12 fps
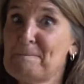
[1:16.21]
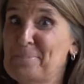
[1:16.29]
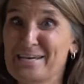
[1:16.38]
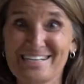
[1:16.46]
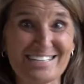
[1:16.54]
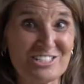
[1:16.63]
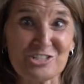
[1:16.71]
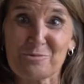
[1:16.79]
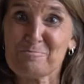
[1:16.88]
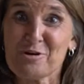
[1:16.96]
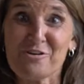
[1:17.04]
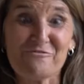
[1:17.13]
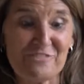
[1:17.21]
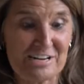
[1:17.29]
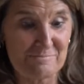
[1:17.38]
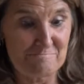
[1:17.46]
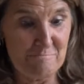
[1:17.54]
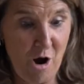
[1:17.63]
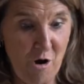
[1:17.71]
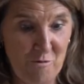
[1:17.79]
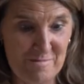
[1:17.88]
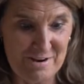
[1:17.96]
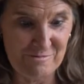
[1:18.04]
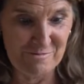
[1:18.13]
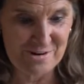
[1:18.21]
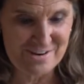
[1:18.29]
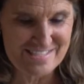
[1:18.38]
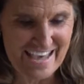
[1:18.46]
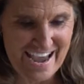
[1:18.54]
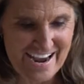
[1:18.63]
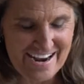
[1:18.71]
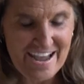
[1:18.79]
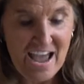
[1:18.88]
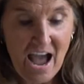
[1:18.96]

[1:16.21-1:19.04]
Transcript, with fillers: a picture perfect moment, were they?